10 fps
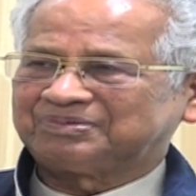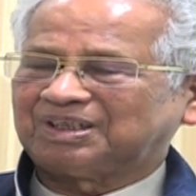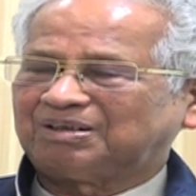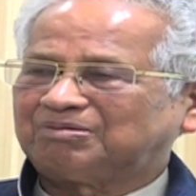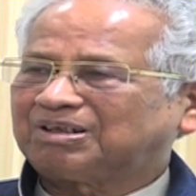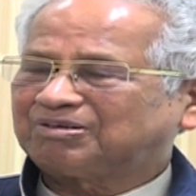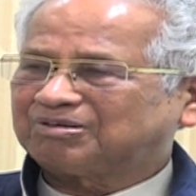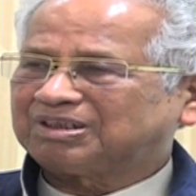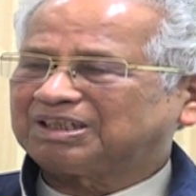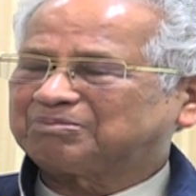I want to
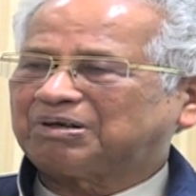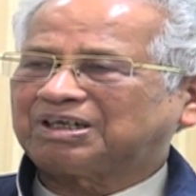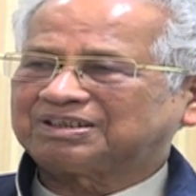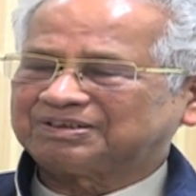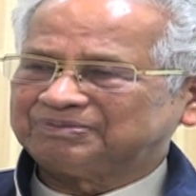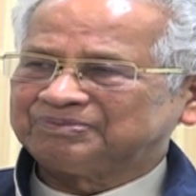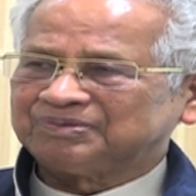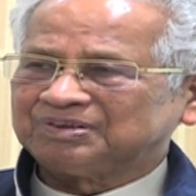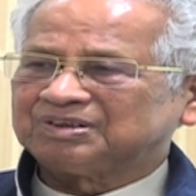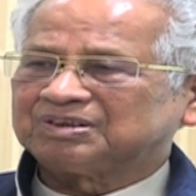take part
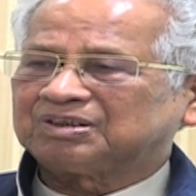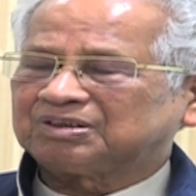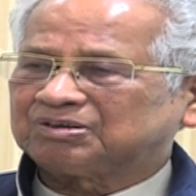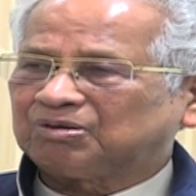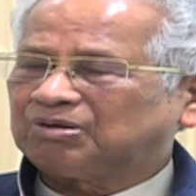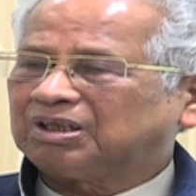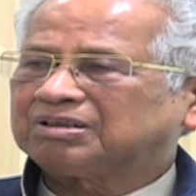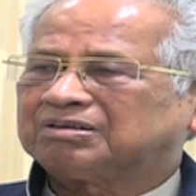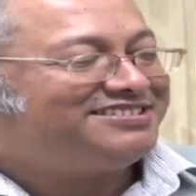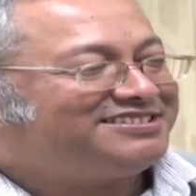so that...